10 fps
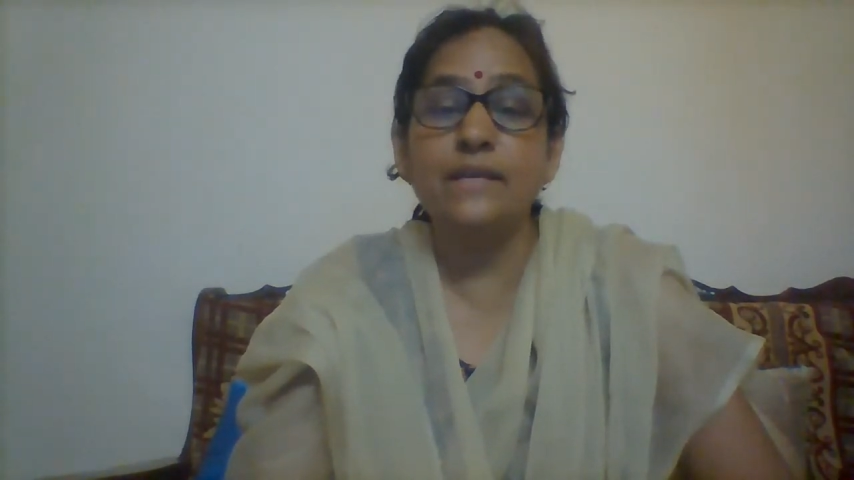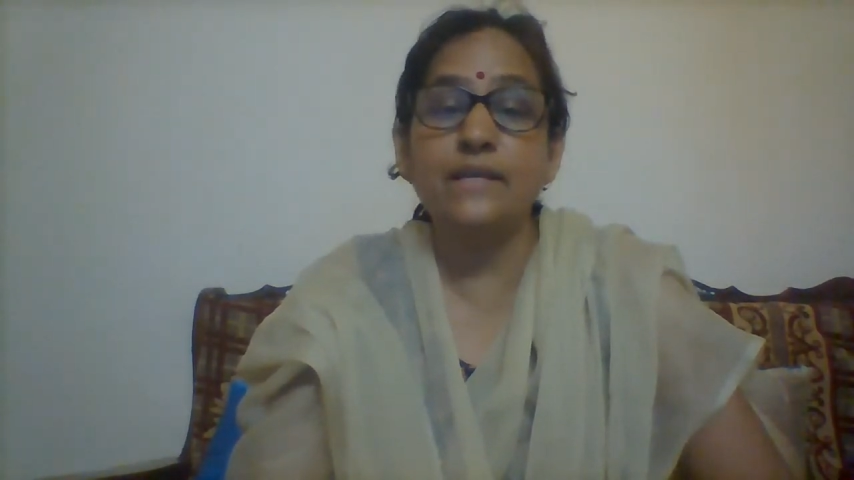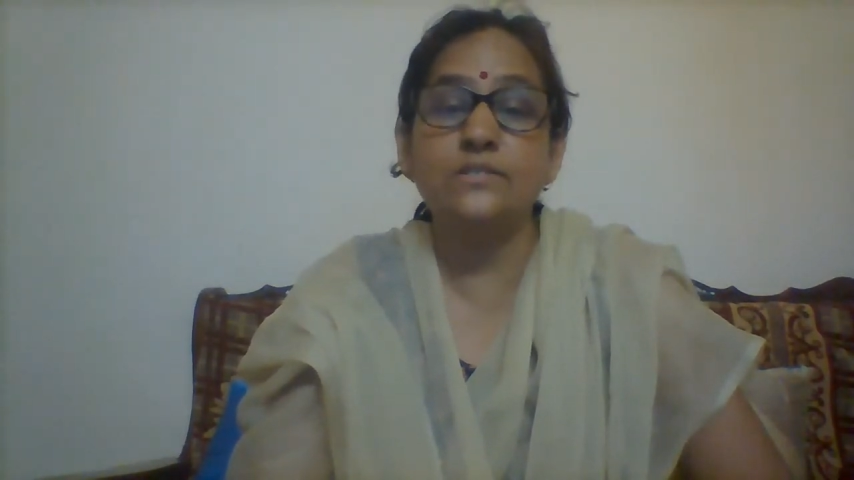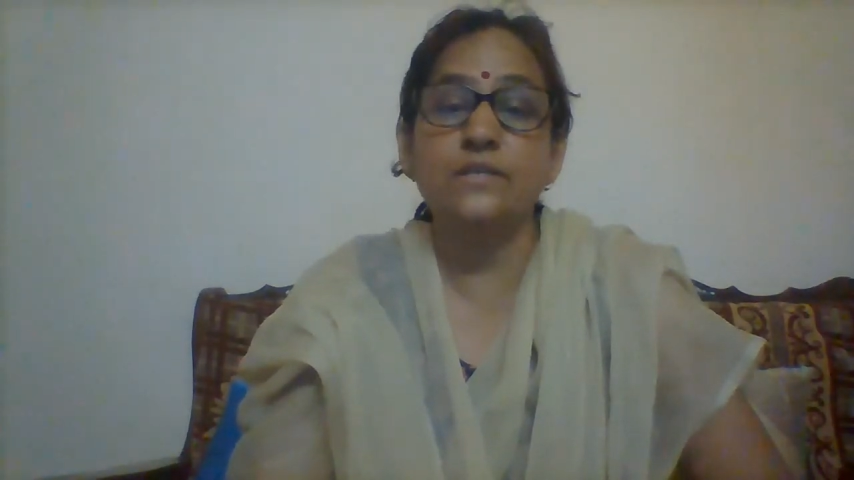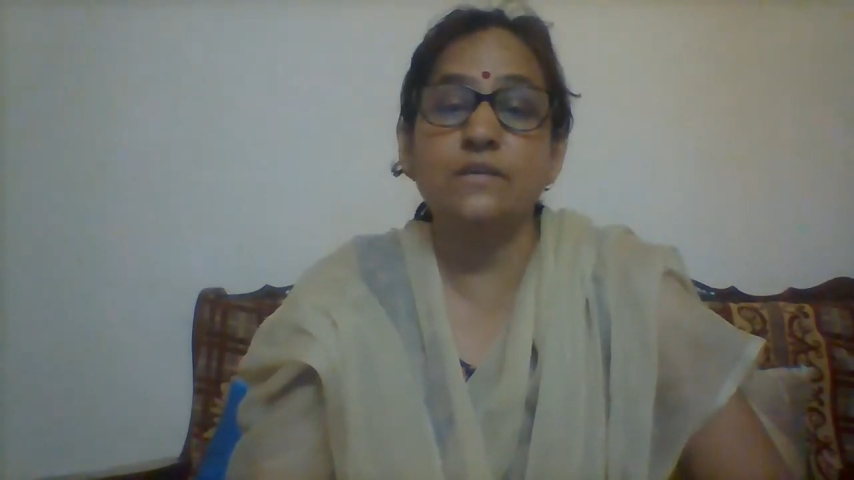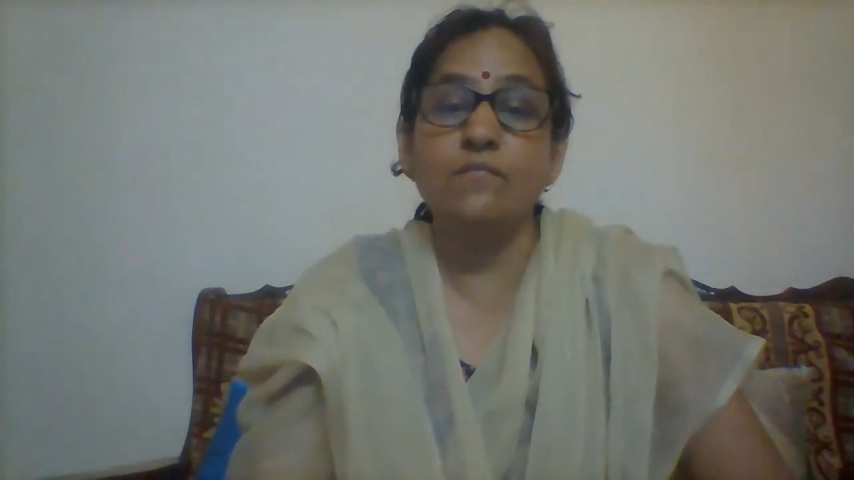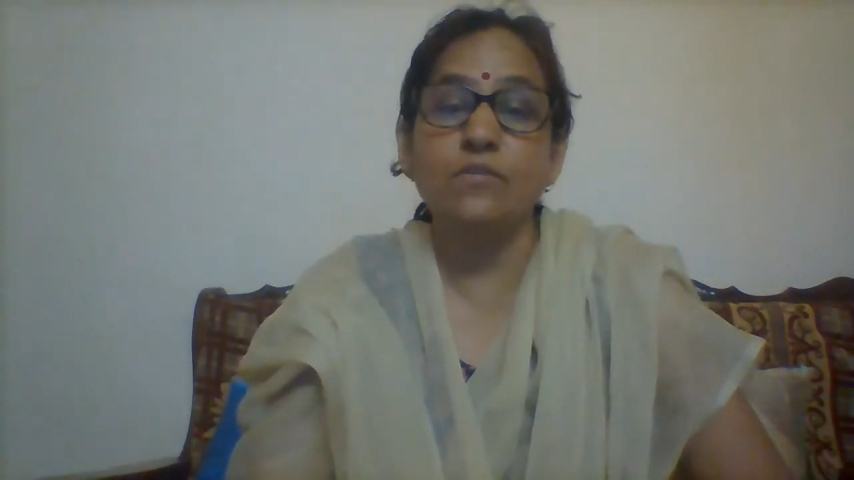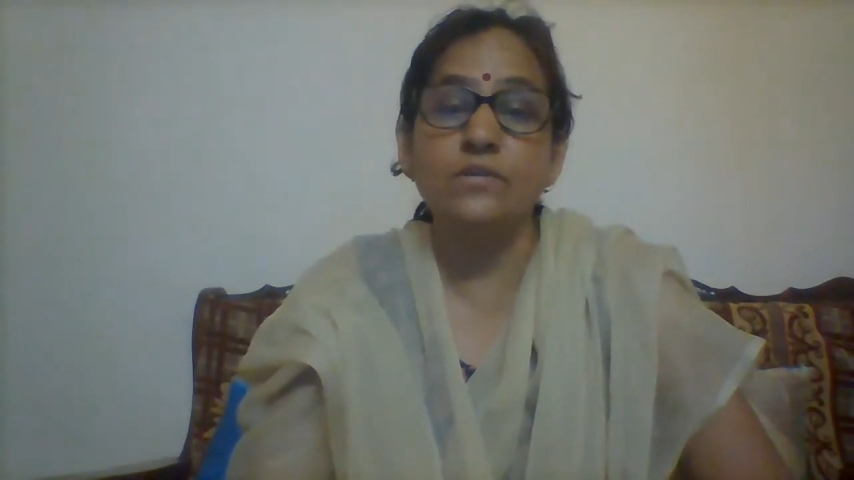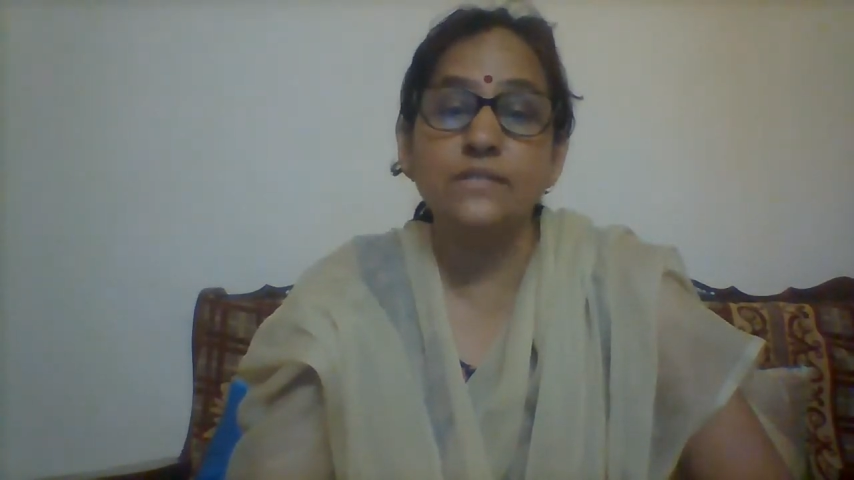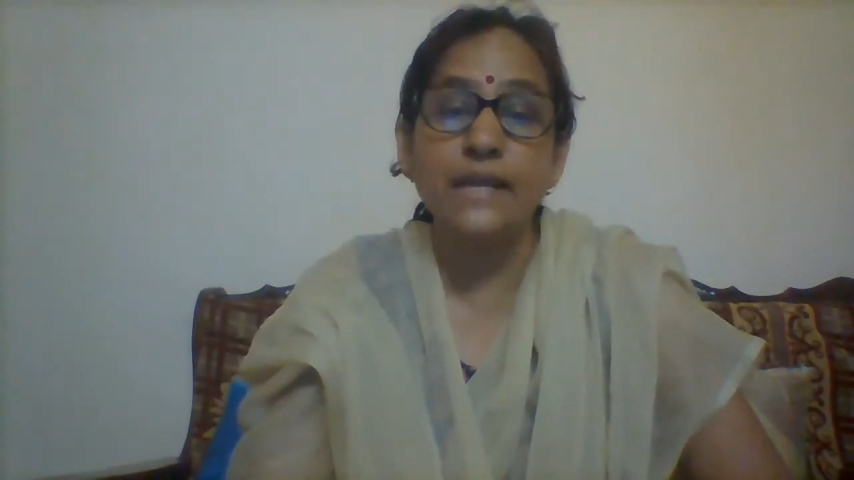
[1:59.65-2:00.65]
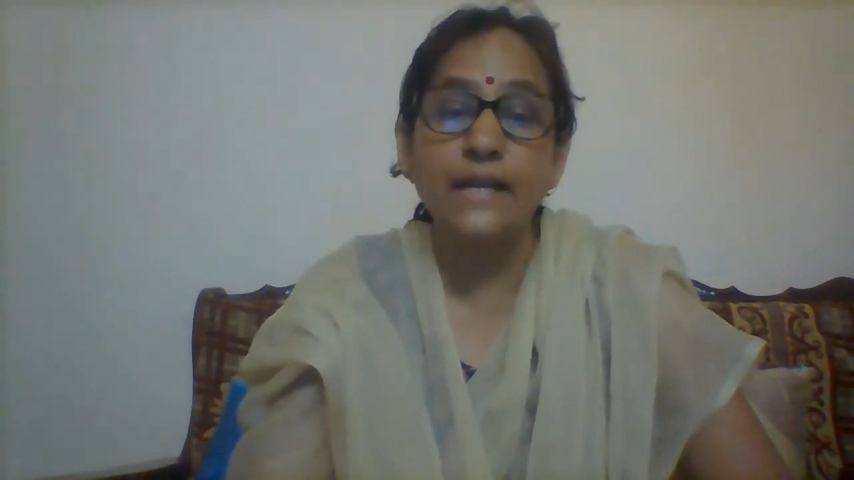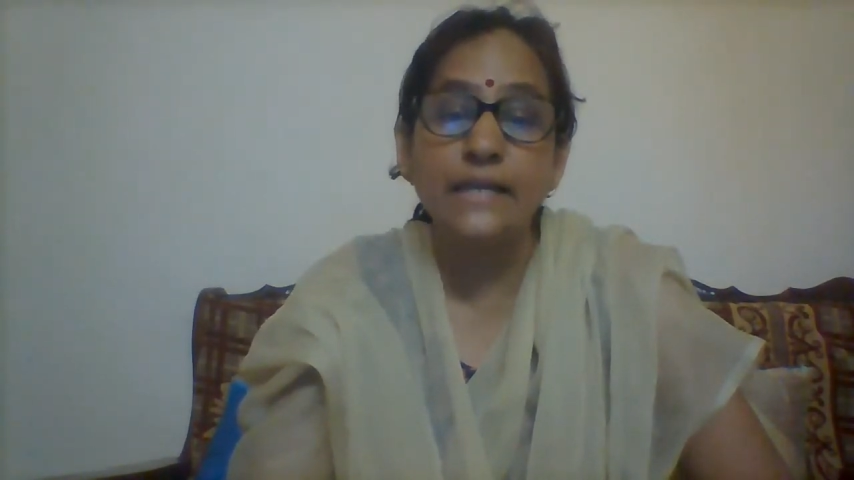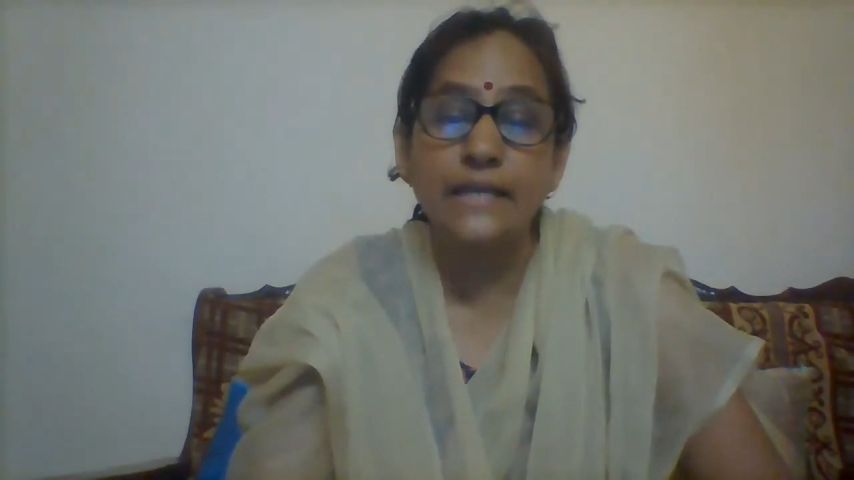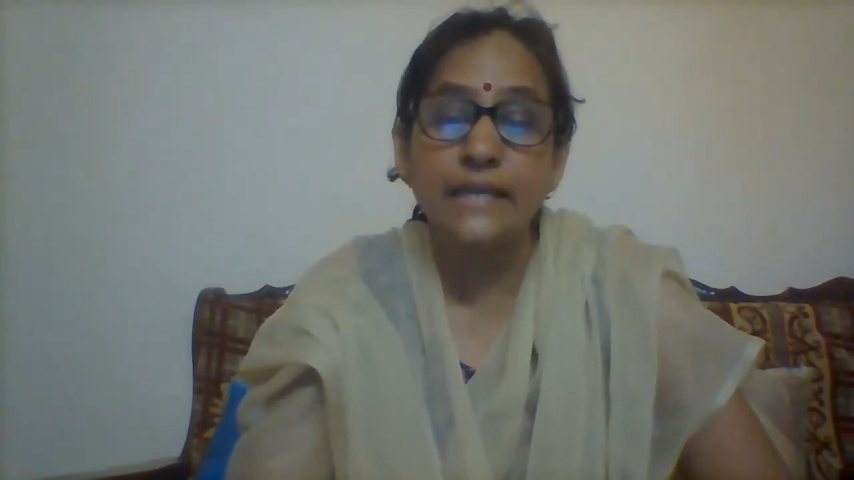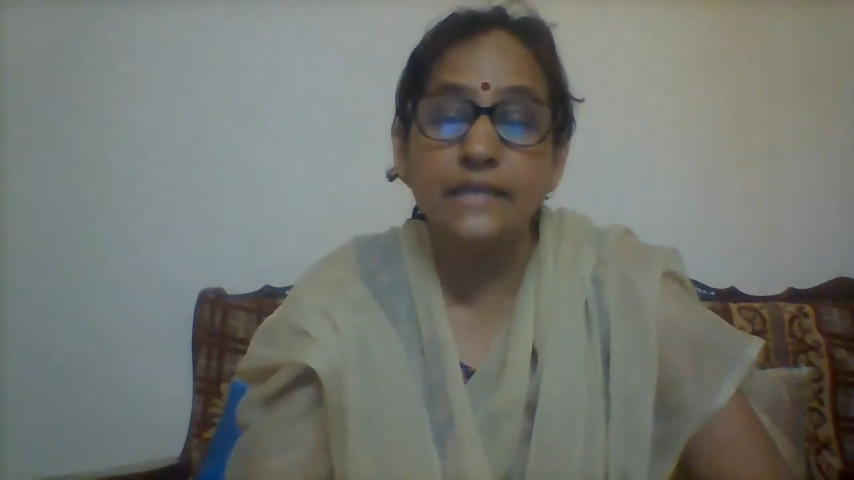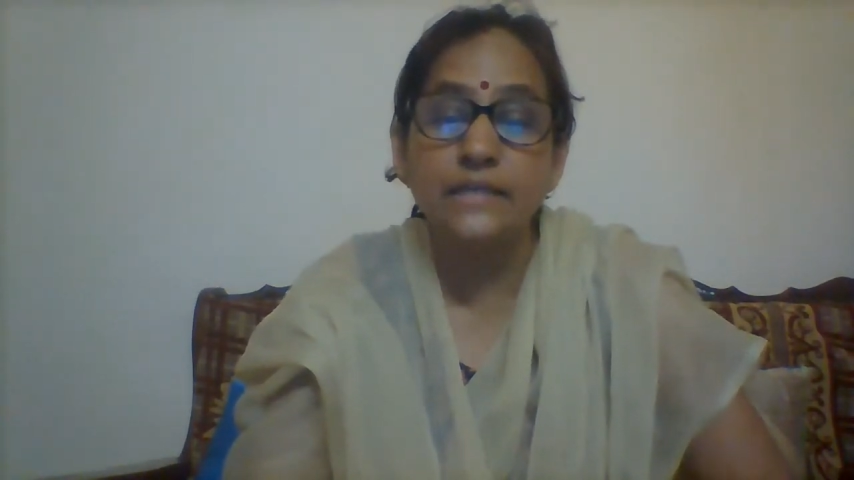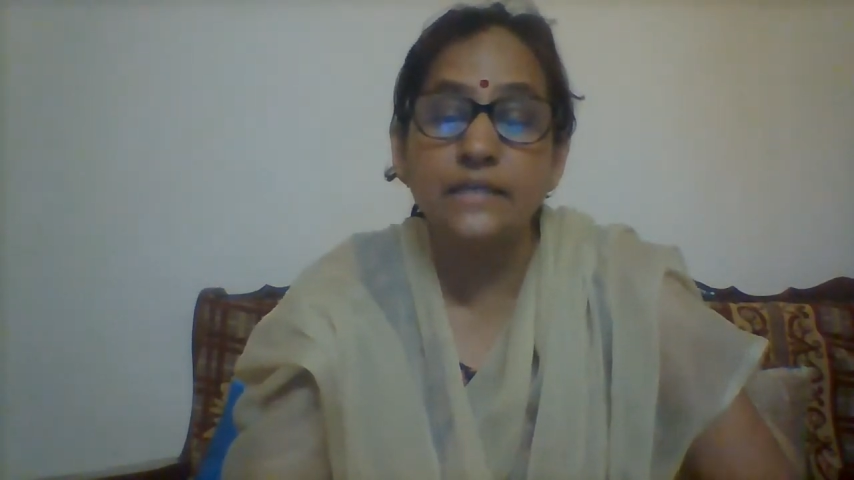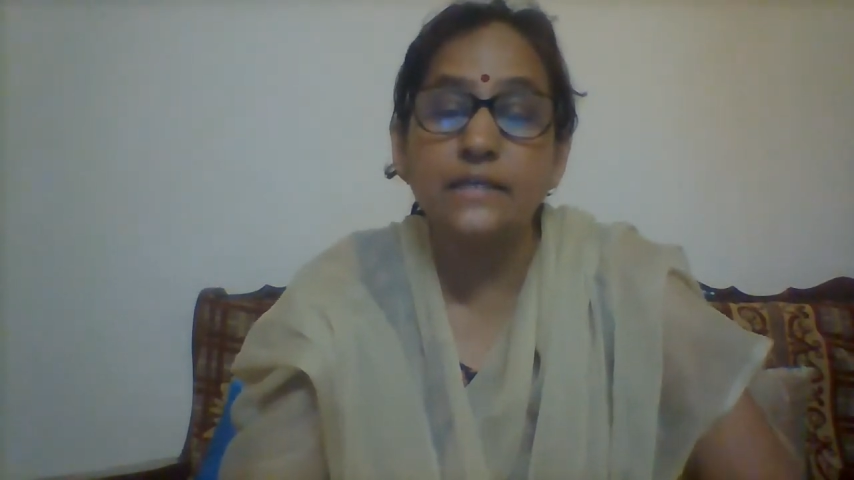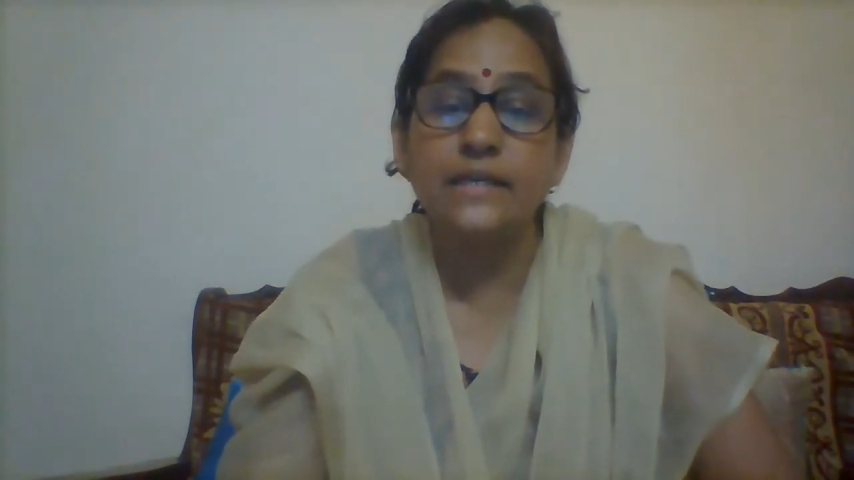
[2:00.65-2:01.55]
election was held in year